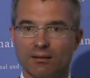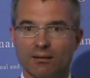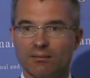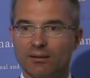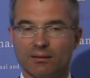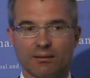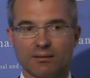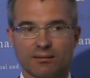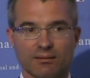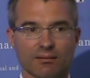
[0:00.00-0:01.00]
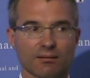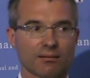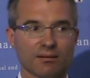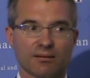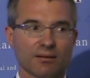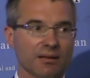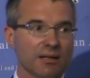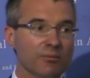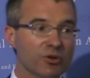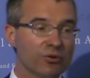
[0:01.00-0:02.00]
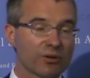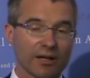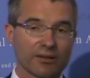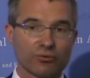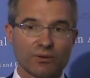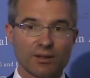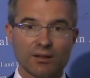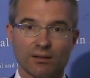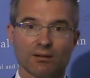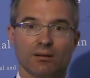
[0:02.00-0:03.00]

I mean, it's, it's an E M U country,